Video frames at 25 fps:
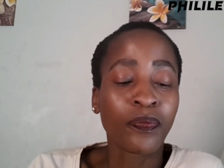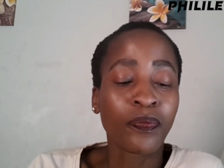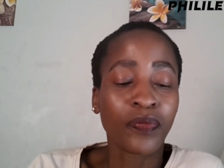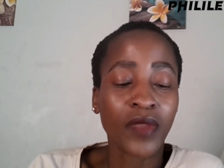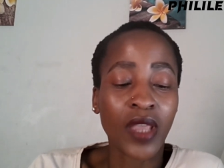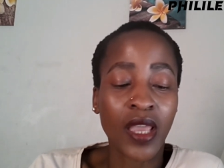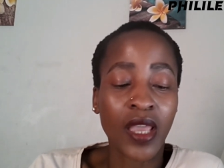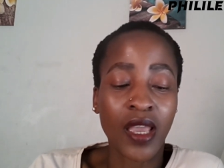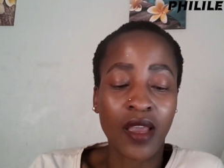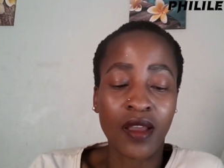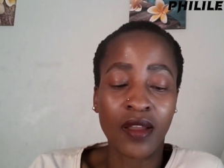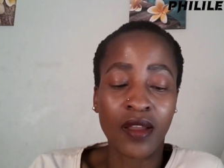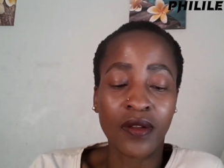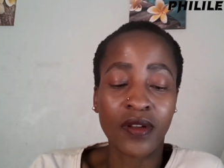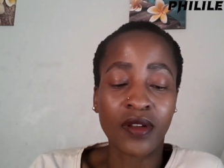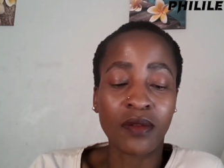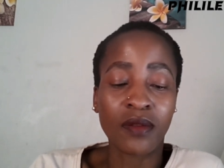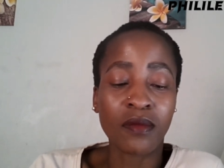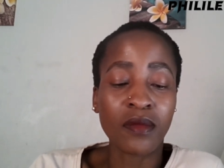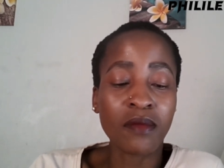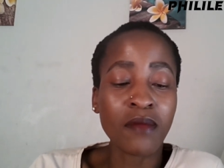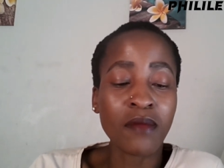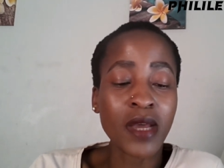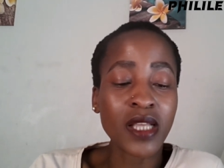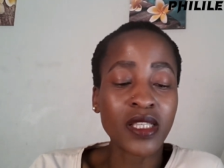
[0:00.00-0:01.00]
uh,
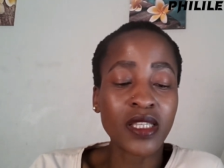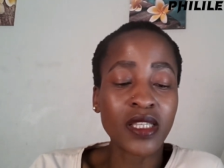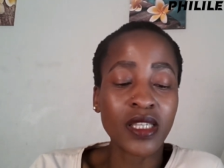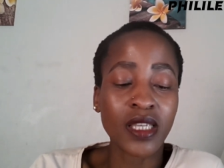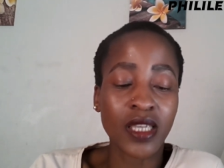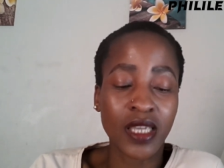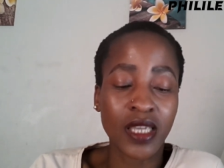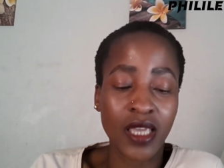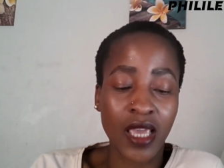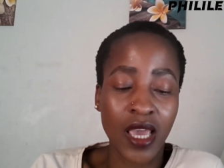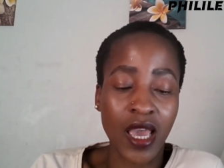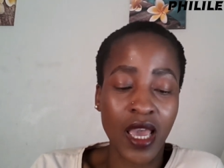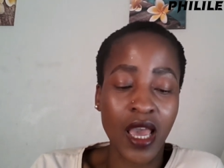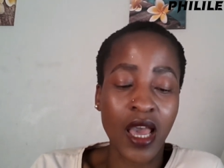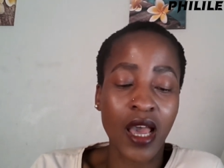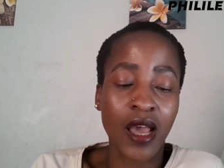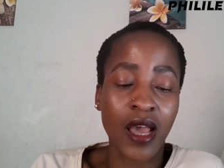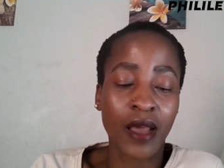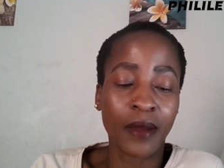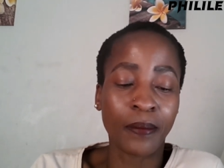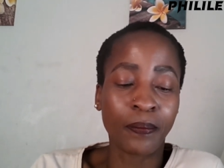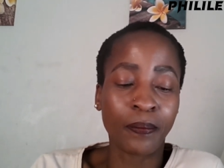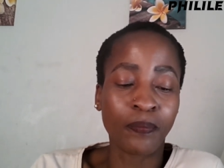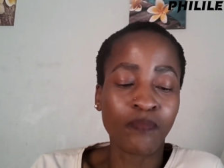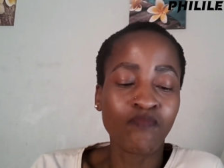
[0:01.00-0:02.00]
but here
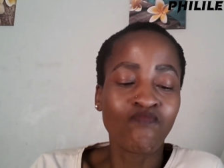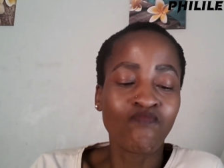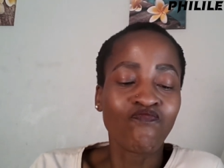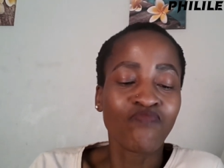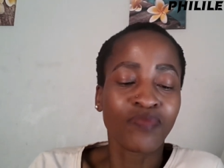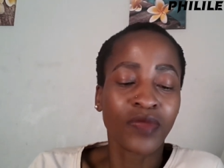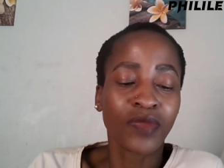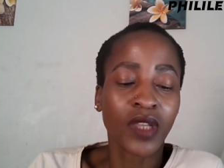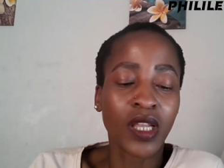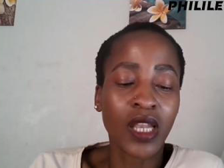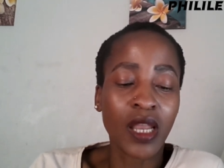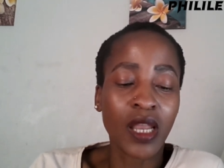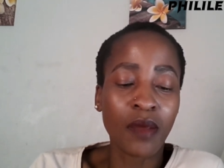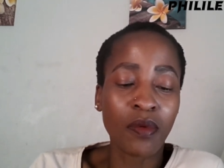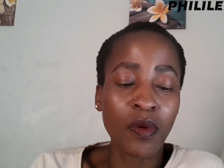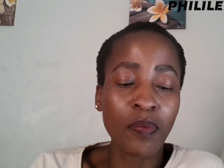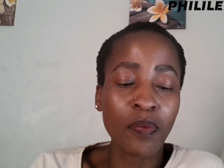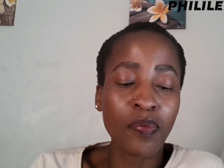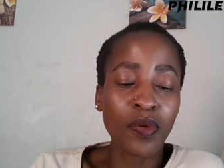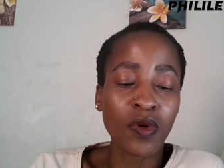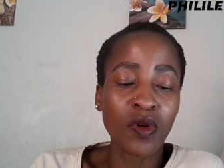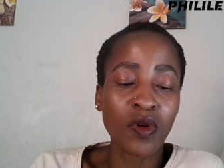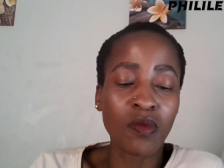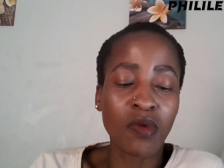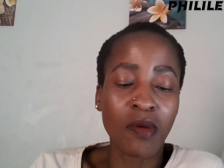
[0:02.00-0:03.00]
um le
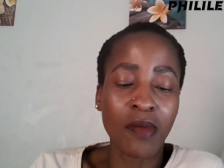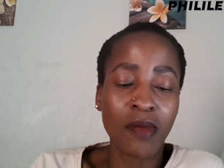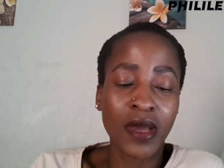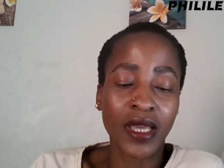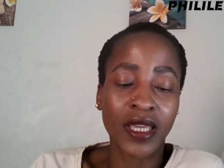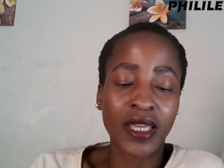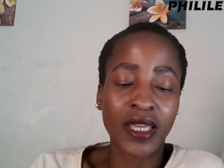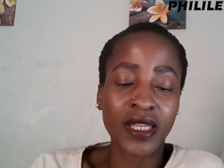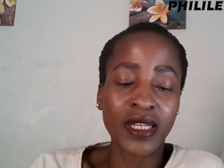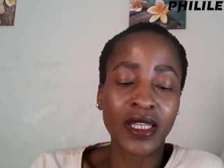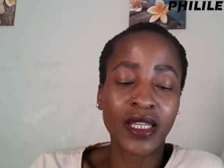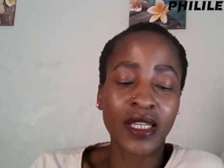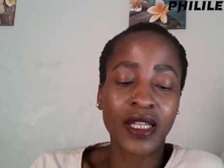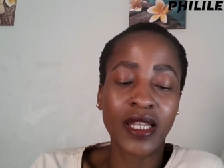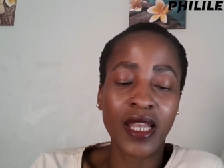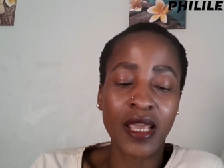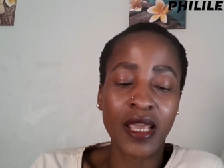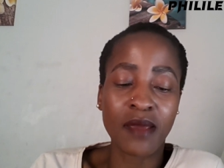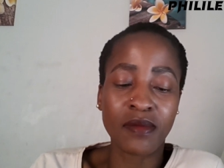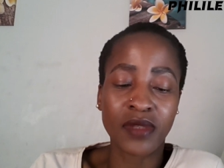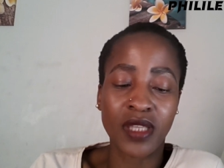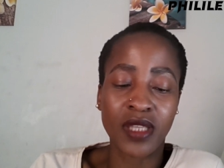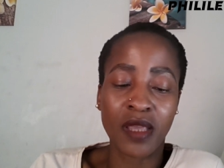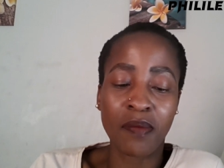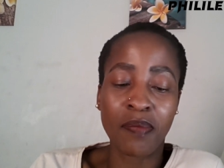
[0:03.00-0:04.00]
bupulumo
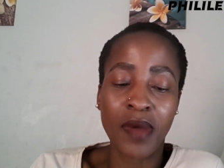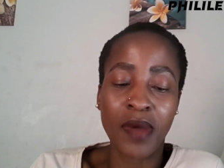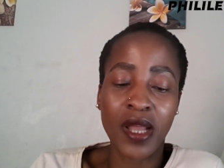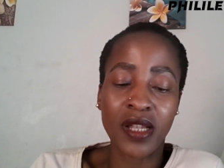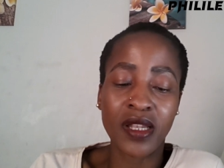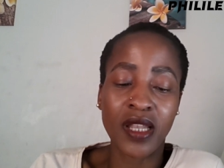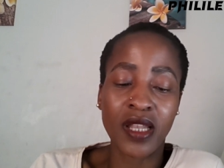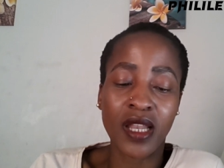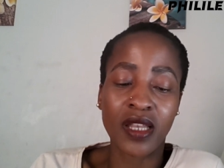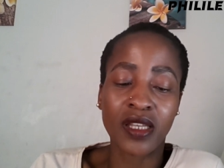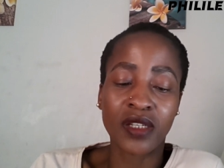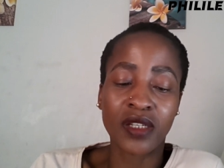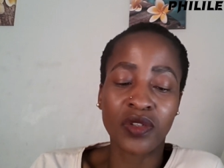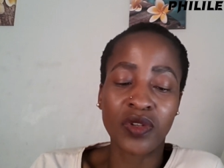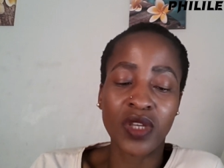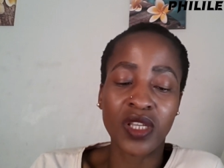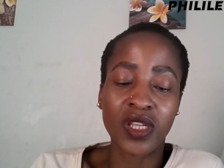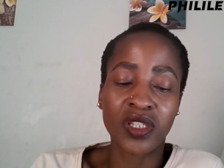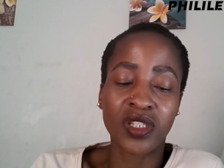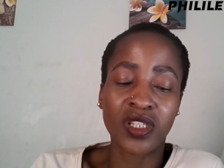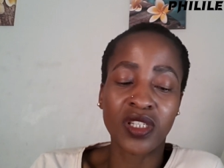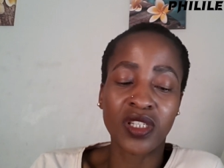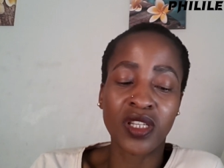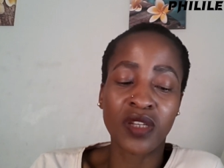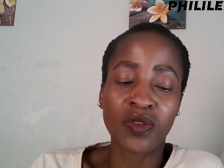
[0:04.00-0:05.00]
claims her partner letoya
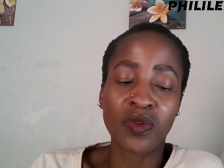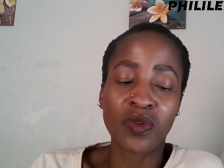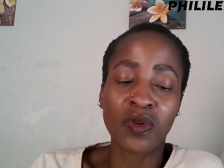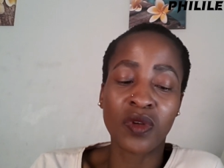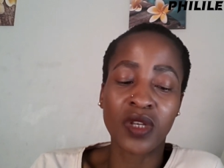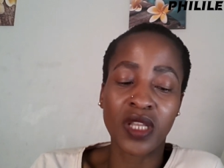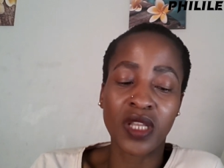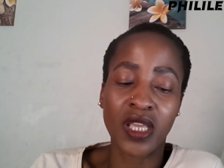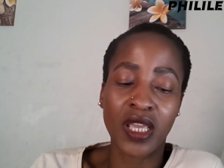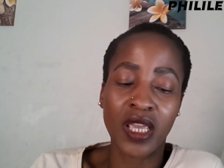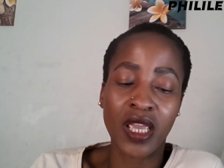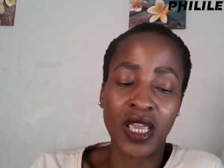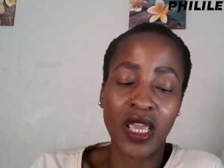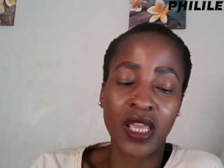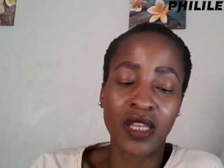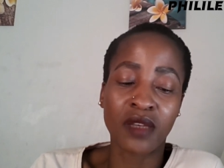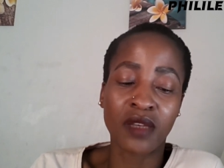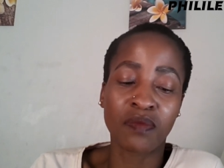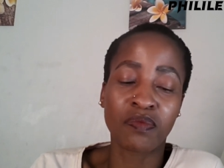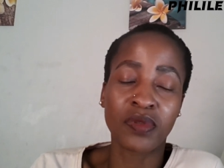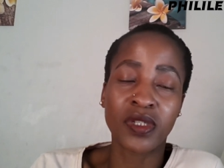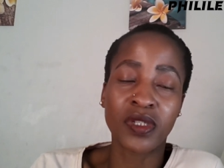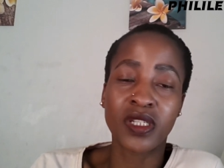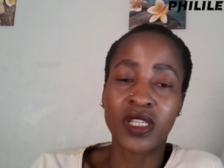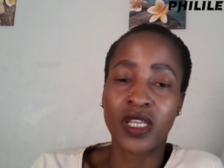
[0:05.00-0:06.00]
cheated on her
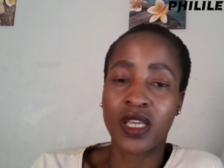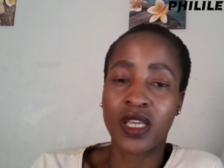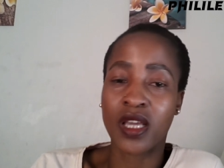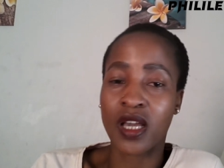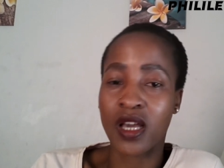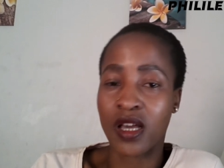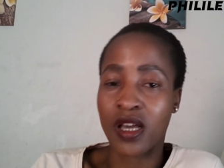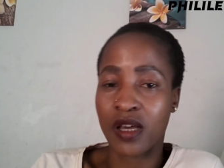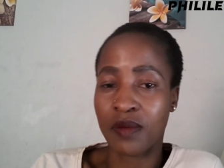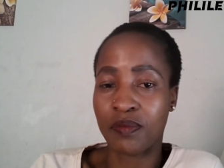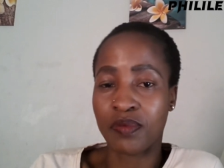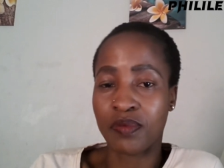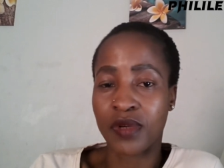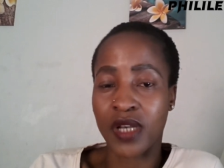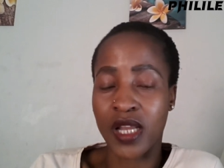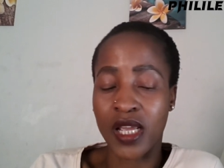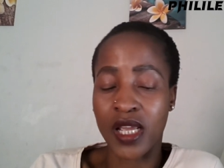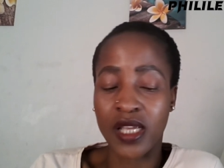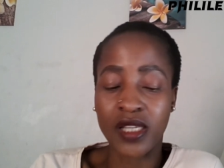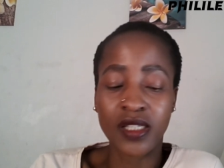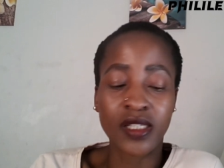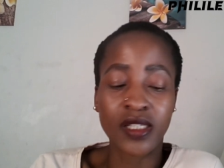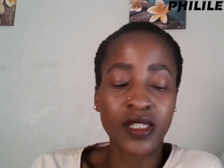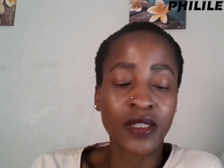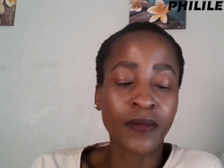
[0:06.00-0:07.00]
and beat her up
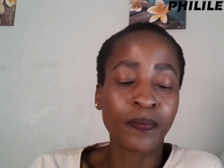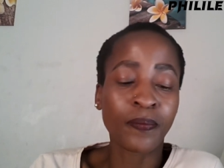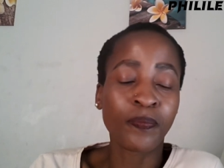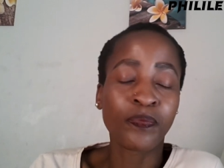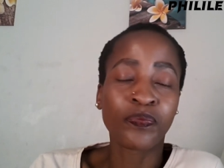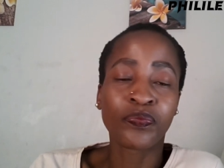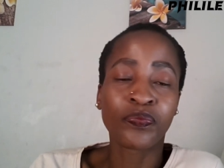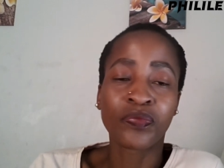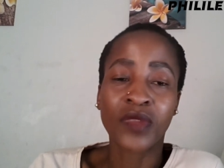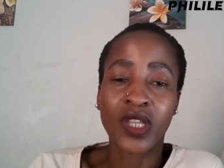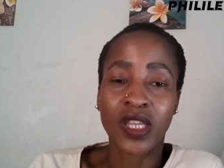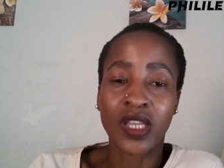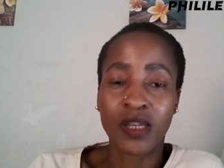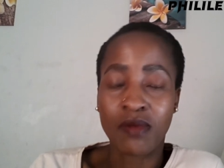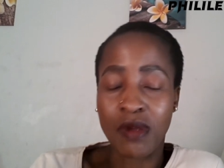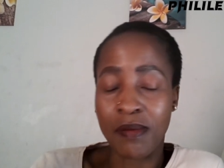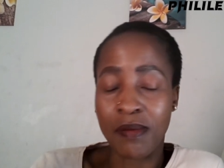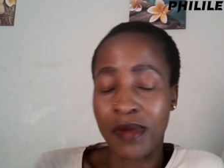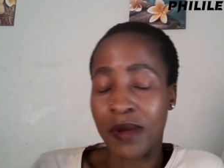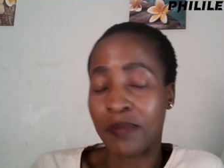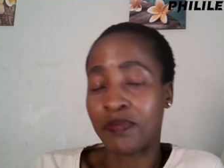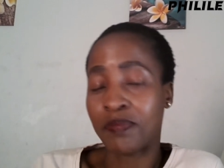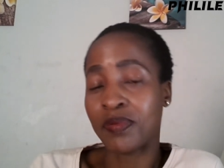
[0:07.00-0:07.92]
right remember